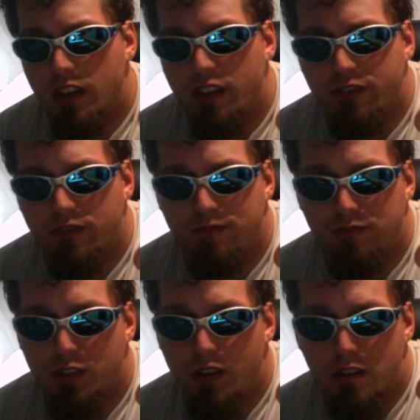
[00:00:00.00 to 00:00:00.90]
I
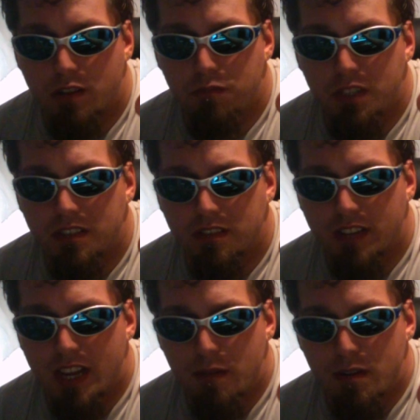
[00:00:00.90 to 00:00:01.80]
beat this
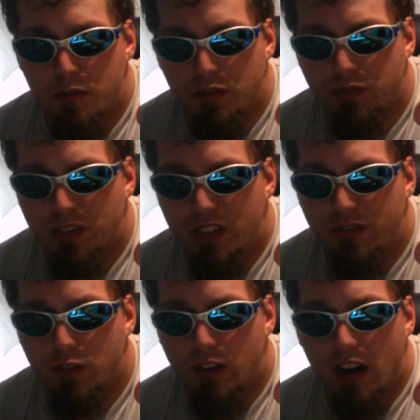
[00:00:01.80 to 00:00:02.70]
game in about 3 to
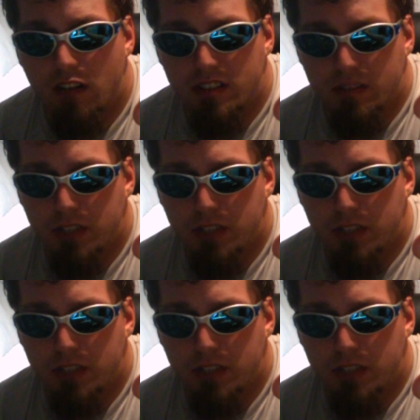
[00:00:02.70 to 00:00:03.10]
4 hours.